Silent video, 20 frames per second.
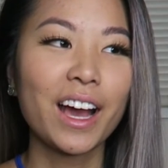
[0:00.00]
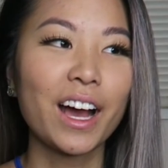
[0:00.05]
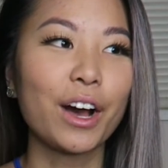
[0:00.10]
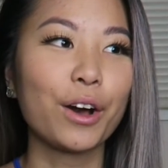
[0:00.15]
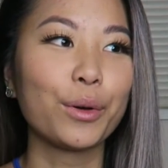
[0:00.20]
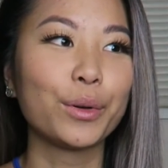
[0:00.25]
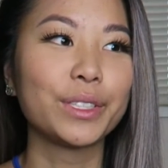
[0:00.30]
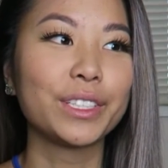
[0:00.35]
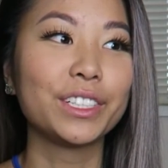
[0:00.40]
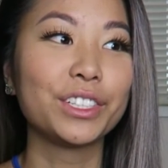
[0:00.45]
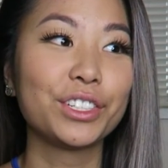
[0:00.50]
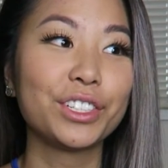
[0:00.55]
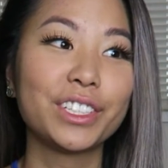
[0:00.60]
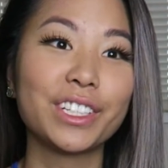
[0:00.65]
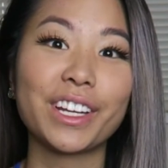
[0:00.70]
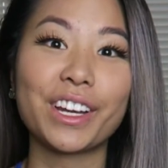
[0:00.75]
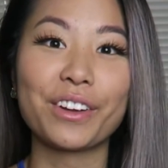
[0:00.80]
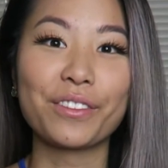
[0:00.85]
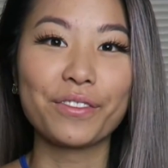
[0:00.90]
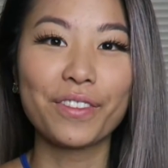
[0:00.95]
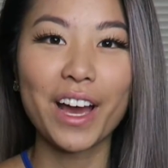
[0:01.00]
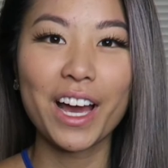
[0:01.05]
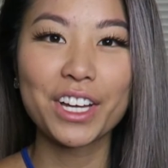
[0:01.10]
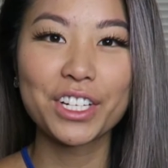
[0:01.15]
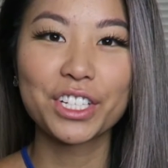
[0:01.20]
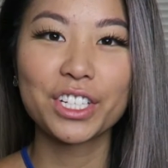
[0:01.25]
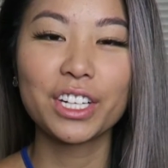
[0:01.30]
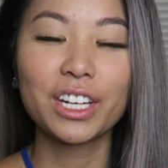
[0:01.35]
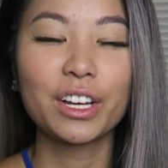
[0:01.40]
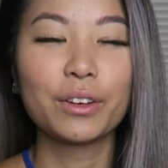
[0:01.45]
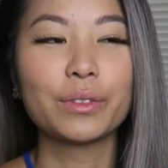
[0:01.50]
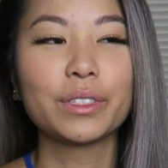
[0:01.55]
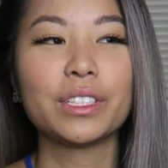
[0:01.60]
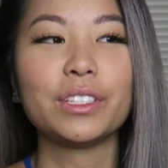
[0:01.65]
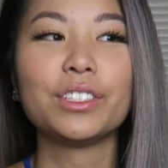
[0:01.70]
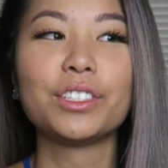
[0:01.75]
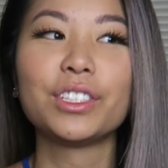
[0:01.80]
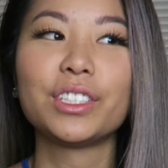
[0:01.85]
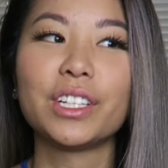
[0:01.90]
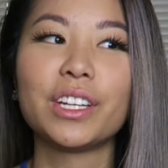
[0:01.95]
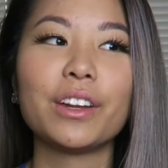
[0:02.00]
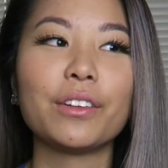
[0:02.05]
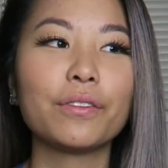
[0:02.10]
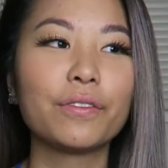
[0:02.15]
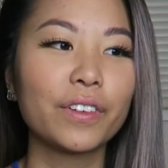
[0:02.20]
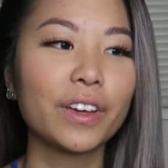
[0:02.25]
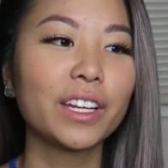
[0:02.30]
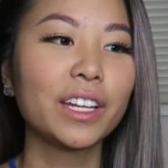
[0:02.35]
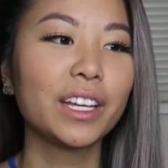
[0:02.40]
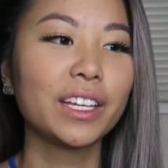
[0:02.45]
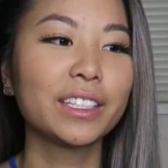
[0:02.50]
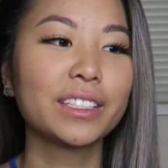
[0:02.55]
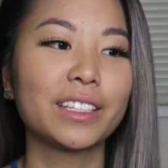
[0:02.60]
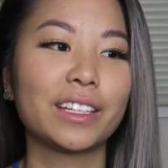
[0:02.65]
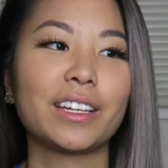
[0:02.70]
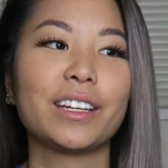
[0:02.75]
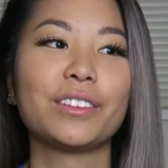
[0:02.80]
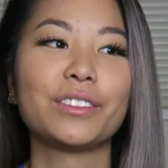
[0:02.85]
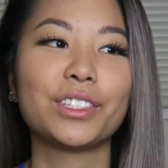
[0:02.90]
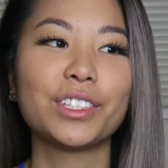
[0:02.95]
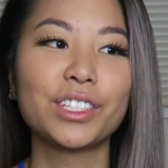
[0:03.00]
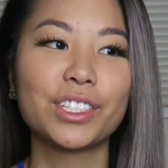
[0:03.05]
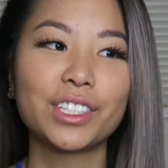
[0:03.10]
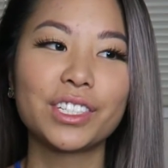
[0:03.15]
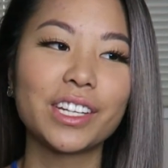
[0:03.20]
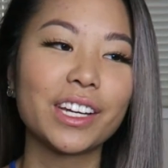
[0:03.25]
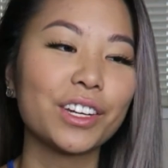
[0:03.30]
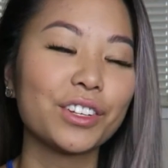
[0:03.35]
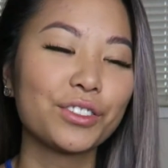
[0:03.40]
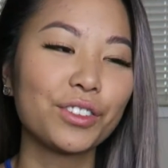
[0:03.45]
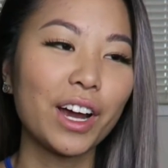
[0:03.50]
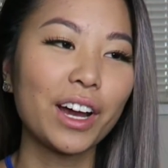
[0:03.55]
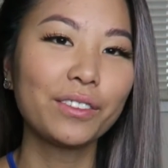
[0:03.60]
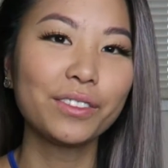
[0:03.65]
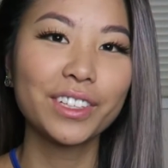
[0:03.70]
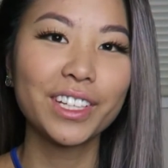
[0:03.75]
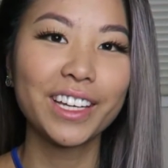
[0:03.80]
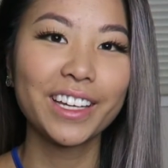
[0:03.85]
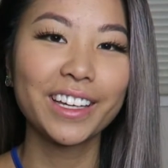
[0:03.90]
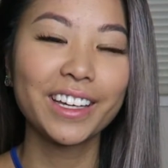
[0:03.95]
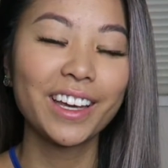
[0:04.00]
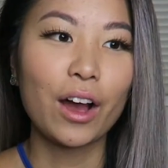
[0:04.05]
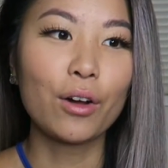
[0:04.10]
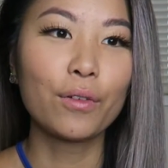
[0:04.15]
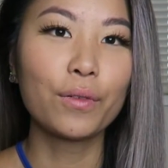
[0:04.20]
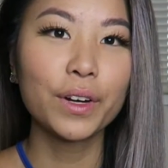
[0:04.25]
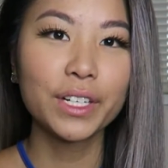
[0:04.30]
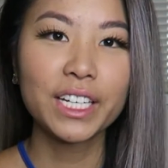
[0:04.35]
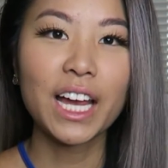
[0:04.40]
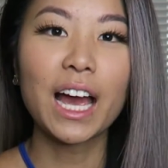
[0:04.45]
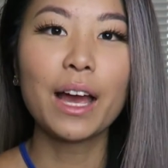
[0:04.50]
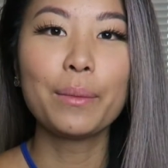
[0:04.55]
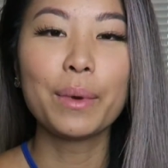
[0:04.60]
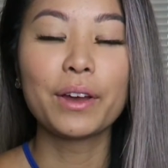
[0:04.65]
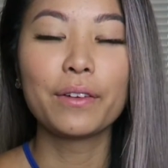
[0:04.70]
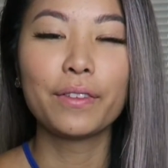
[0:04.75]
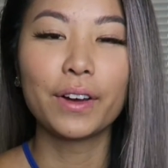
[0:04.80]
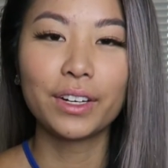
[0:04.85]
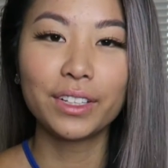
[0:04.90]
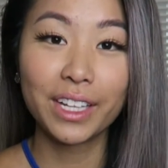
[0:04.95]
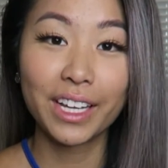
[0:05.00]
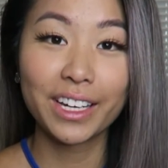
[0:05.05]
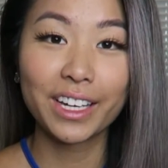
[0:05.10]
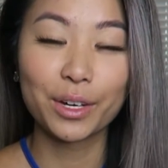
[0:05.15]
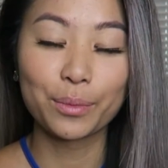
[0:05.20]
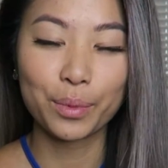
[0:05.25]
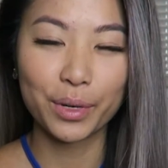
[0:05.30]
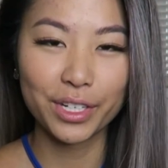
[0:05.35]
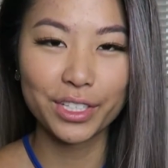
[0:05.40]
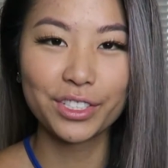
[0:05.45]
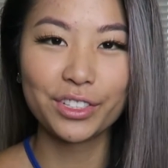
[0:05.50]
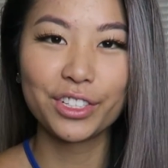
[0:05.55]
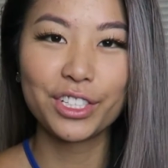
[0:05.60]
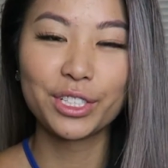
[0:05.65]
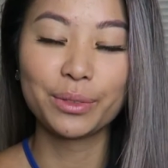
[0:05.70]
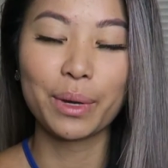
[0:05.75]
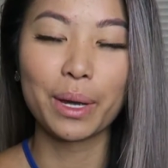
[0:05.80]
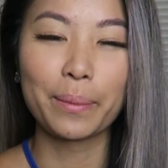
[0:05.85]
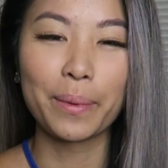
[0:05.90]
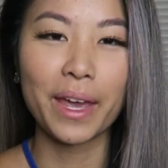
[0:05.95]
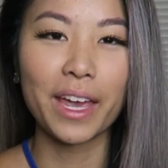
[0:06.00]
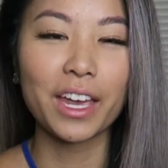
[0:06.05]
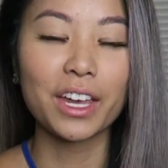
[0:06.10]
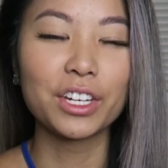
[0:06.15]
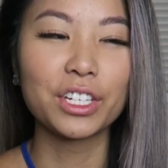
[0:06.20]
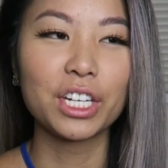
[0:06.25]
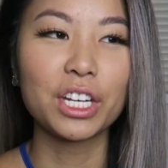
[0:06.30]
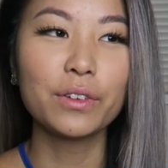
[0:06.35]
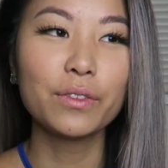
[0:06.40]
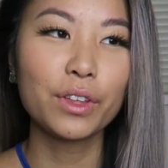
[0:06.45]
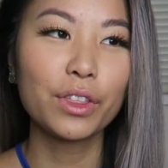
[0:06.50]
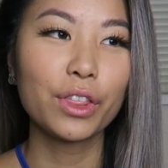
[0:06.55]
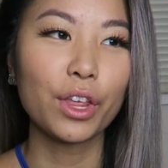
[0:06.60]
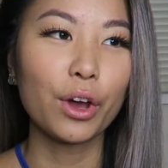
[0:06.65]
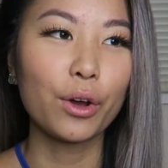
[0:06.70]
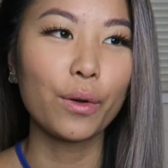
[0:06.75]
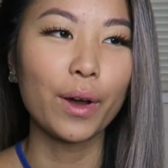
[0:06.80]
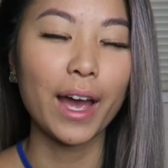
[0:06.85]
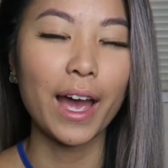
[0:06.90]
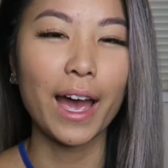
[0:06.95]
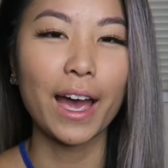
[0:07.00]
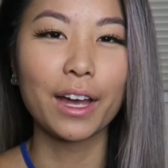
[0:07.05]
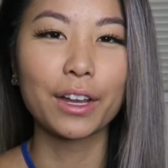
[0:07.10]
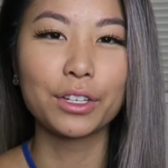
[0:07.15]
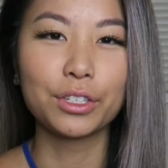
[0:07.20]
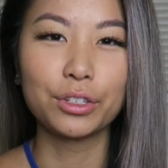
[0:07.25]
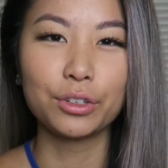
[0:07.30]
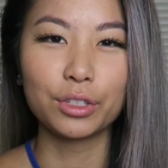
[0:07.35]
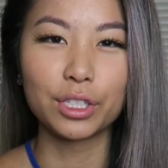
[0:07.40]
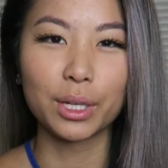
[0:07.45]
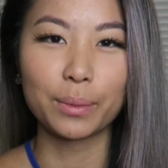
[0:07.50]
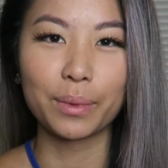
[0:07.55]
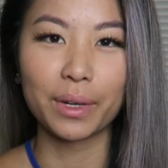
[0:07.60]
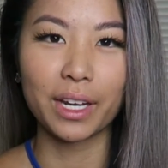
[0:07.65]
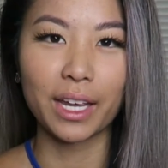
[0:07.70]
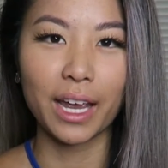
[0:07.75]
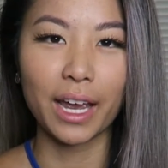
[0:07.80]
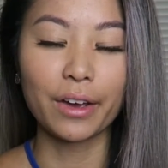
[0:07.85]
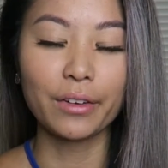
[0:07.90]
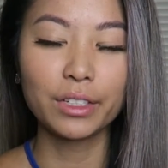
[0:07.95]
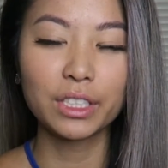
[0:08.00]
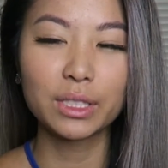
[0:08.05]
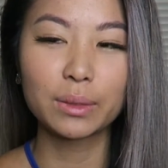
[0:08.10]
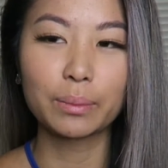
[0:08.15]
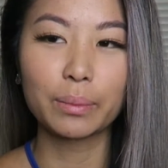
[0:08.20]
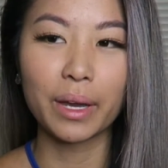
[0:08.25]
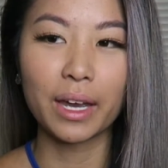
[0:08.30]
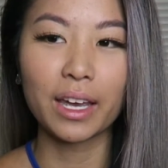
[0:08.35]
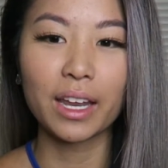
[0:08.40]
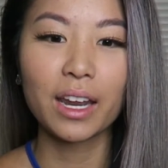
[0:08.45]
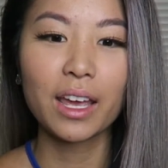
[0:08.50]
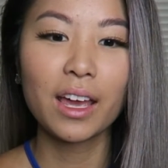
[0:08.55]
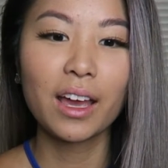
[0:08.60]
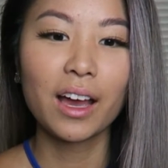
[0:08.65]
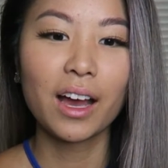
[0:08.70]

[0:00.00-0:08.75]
I was interested in fashion, I was interested in fitness, and I was interested in traveling. Over time, I felt like a prisoner to my page, even though I had 2 separate accounts, but